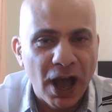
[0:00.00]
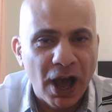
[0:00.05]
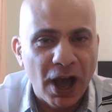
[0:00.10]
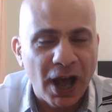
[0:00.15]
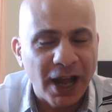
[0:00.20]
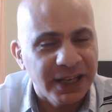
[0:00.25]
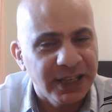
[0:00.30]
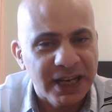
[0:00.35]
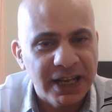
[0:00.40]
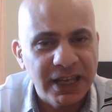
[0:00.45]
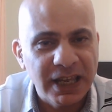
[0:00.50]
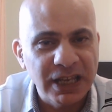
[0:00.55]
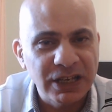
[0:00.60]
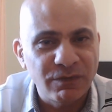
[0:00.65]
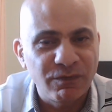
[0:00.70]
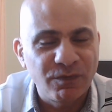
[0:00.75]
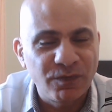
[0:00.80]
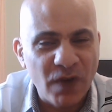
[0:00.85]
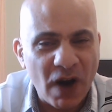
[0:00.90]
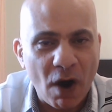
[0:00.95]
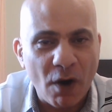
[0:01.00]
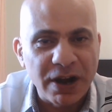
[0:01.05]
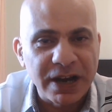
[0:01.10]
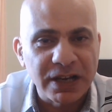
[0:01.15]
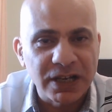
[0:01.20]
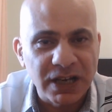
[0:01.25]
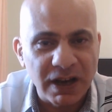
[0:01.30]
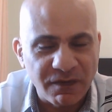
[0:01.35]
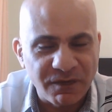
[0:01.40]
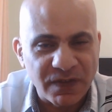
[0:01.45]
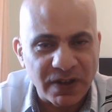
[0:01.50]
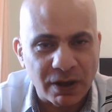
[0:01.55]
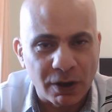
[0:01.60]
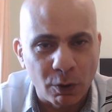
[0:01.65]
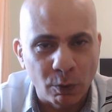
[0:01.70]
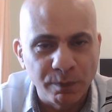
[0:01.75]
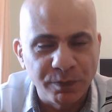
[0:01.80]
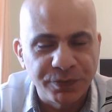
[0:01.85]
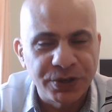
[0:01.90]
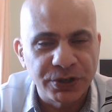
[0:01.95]
I think it's very
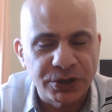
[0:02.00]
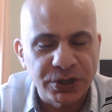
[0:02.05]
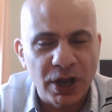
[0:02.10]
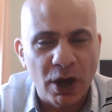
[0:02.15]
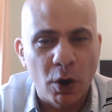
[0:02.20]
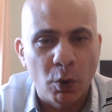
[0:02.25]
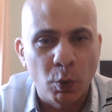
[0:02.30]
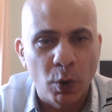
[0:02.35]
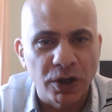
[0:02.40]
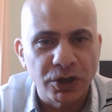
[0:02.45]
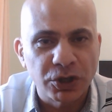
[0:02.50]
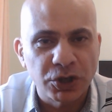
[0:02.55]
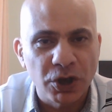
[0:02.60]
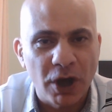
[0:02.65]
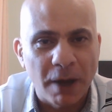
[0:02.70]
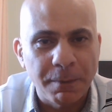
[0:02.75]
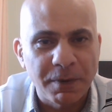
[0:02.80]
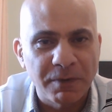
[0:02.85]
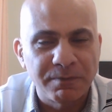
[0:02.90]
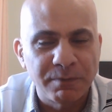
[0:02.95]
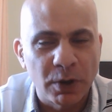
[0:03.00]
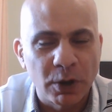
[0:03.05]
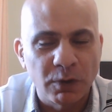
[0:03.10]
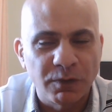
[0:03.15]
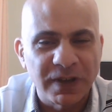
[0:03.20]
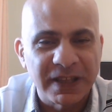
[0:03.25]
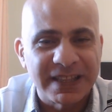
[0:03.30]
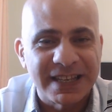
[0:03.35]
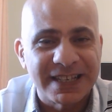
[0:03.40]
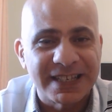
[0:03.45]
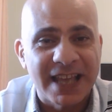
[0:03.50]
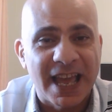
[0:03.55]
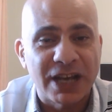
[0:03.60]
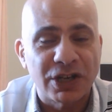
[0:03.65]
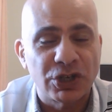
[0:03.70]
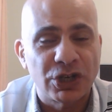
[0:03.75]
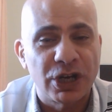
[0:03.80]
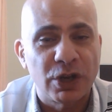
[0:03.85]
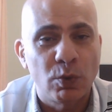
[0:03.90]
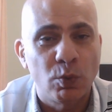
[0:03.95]
difficult to tell what type of movie this
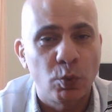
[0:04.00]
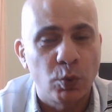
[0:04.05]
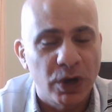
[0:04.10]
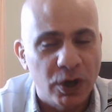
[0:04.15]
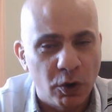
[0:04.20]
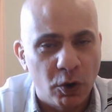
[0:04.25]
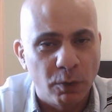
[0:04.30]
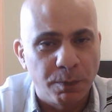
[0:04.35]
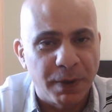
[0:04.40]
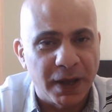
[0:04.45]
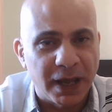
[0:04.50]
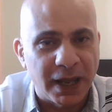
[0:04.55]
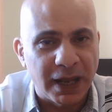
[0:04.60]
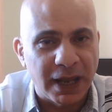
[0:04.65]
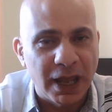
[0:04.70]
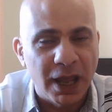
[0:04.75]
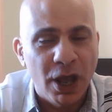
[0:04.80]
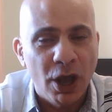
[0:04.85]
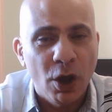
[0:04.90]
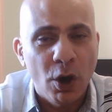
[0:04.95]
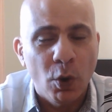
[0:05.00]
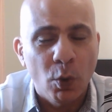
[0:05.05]
actually will be